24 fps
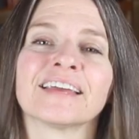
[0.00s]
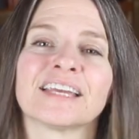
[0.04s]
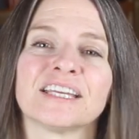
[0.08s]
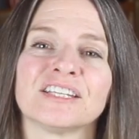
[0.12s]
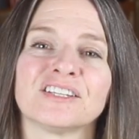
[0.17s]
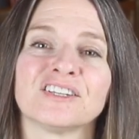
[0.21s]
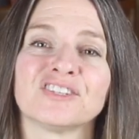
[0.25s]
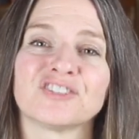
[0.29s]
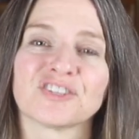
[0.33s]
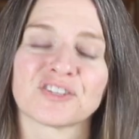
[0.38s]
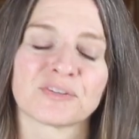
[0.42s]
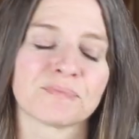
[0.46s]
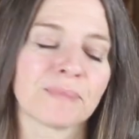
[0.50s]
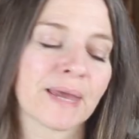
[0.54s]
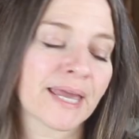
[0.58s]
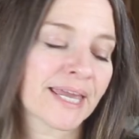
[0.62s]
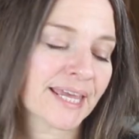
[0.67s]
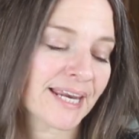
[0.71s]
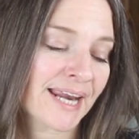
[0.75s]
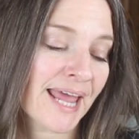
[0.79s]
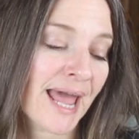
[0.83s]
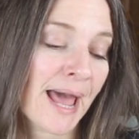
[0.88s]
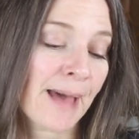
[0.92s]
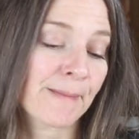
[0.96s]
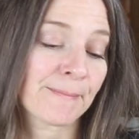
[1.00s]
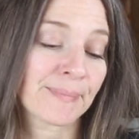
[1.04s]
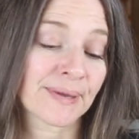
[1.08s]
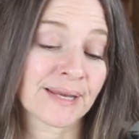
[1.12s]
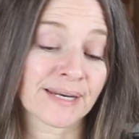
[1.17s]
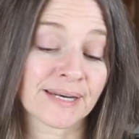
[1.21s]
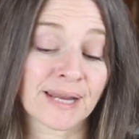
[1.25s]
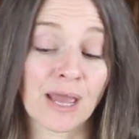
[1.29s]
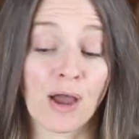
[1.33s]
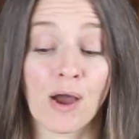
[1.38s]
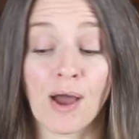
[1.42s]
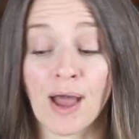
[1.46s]
And to just make it
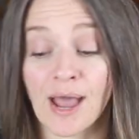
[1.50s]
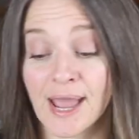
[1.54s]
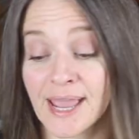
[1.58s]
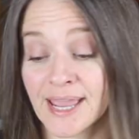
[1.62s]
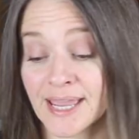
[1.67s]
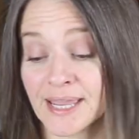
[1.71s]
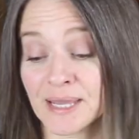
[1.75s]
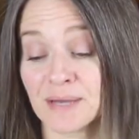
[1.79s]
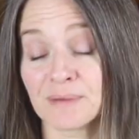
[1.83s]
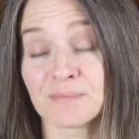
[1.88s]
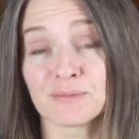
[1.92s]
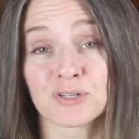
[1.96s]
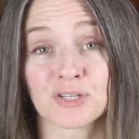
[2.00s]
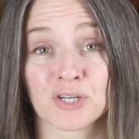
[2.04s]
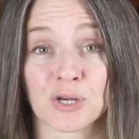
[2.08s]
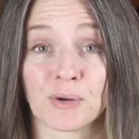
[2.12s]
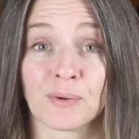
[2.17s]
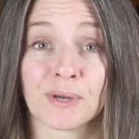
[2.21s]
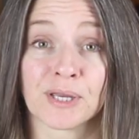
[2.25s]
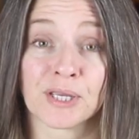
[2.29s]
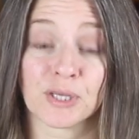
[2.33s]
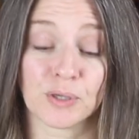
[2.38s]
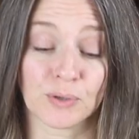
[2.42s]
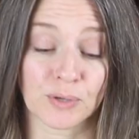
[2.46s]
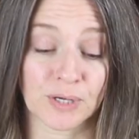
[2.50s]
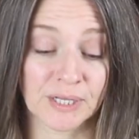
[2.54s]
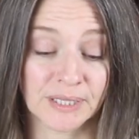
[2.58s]
happen. Now I am showing you